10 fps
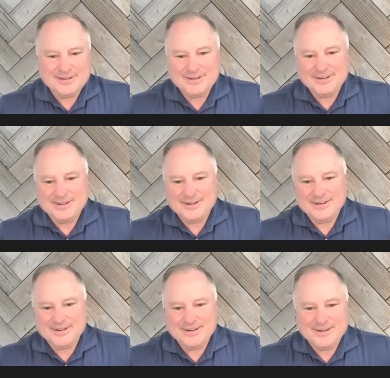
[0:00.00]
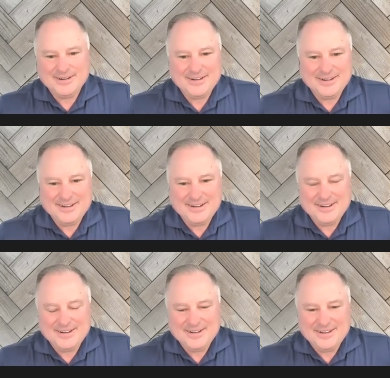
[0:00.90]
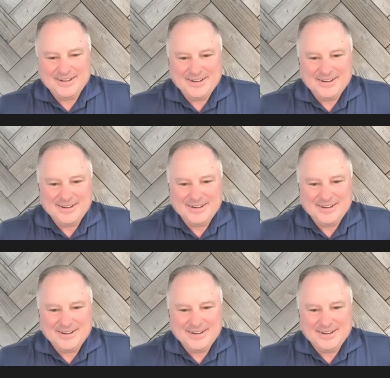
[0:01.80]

[no speech]